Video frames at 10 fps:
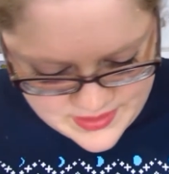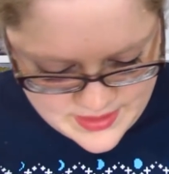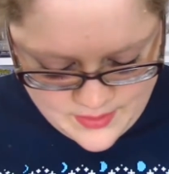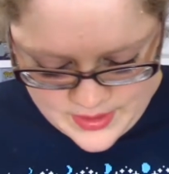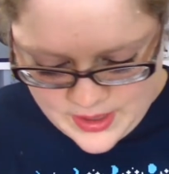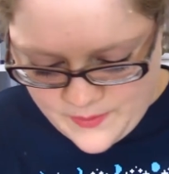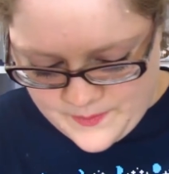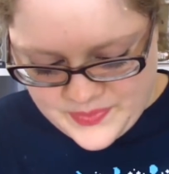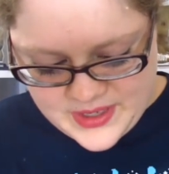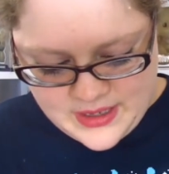There we go.
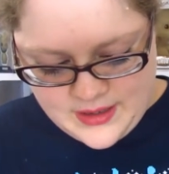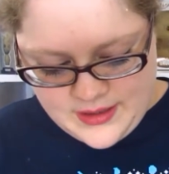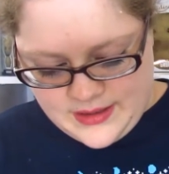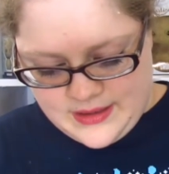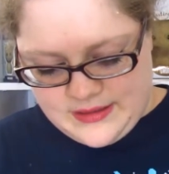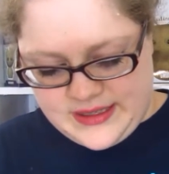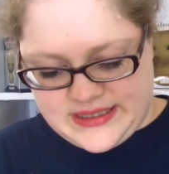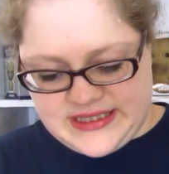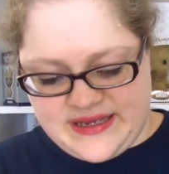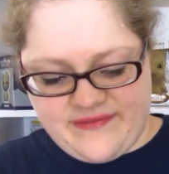
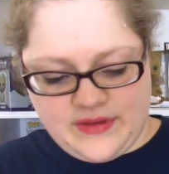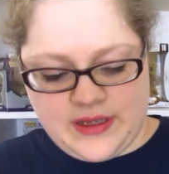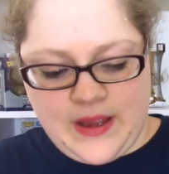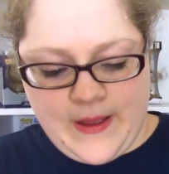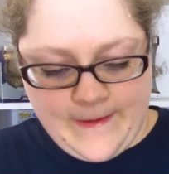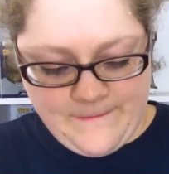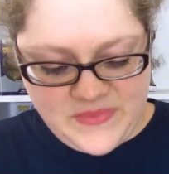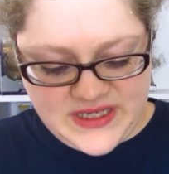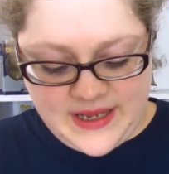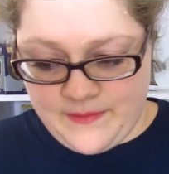Let's definitely
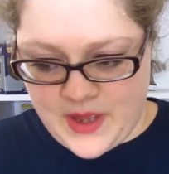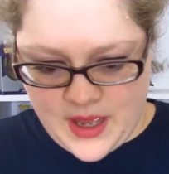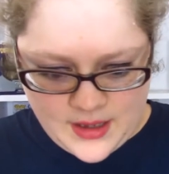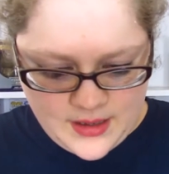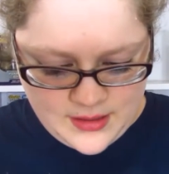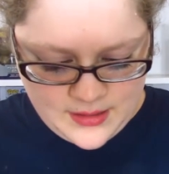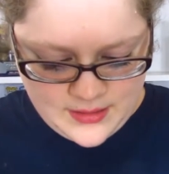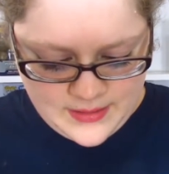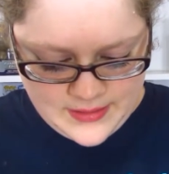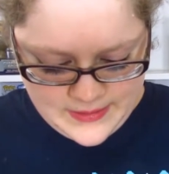put him back.
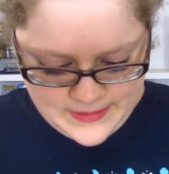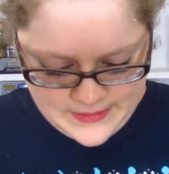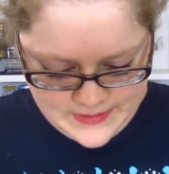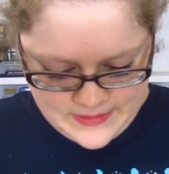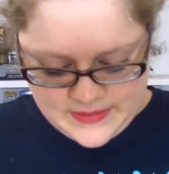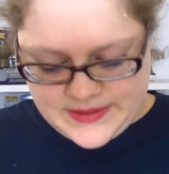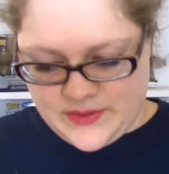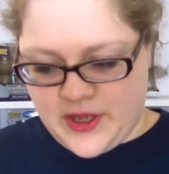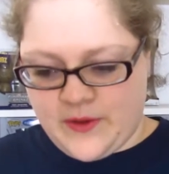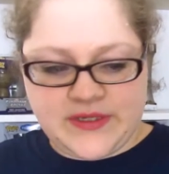So
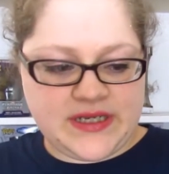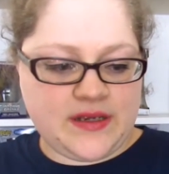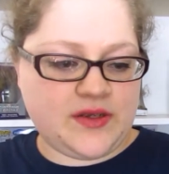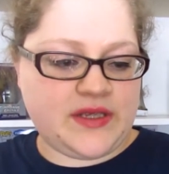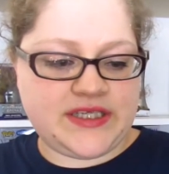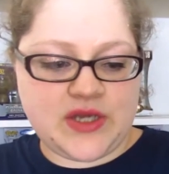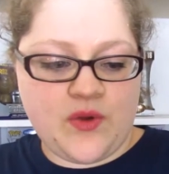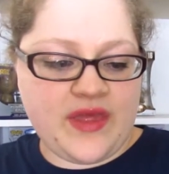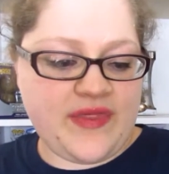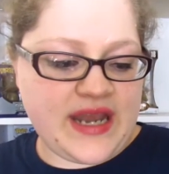cute.
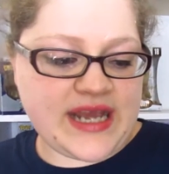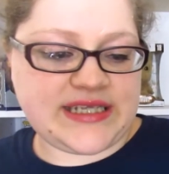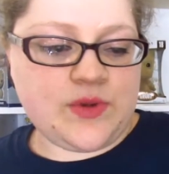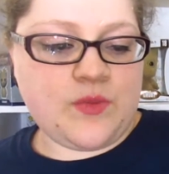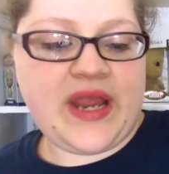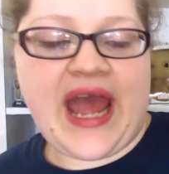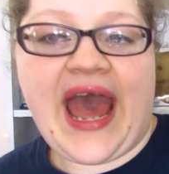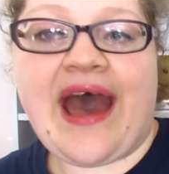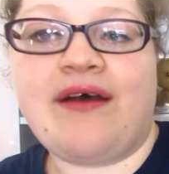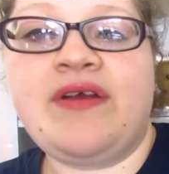So then the next one we
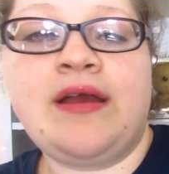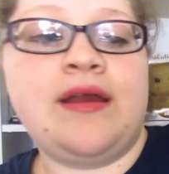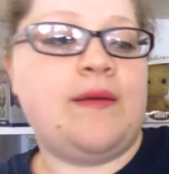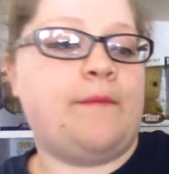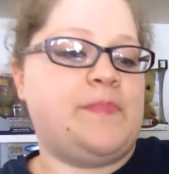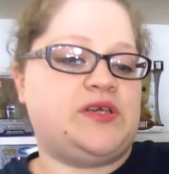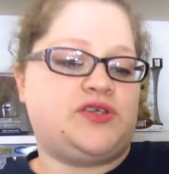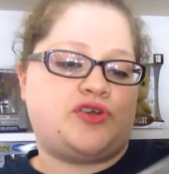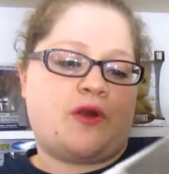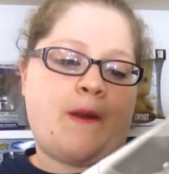have
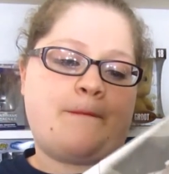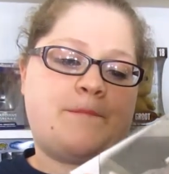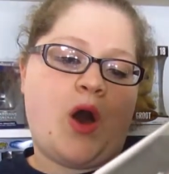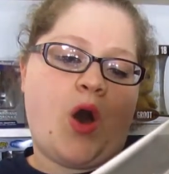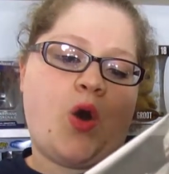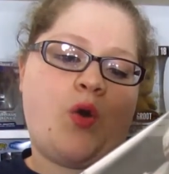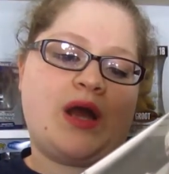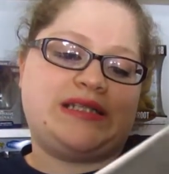Mr. Poe